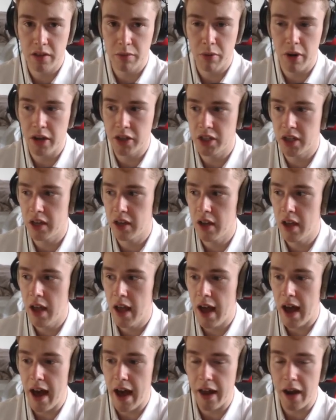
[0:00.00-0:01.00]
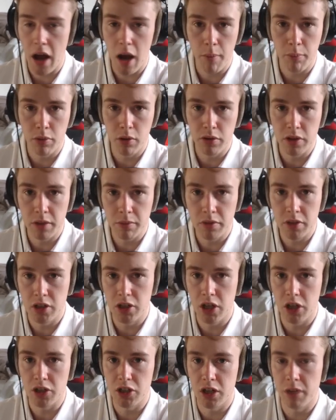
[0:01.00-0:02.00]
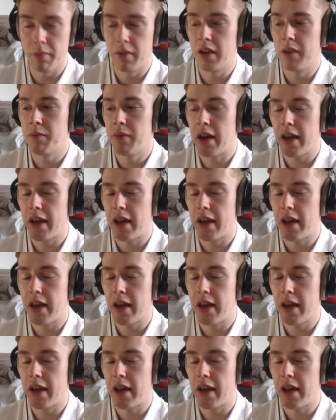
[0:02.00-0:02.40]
spreadsheet, and upload them to judge.me.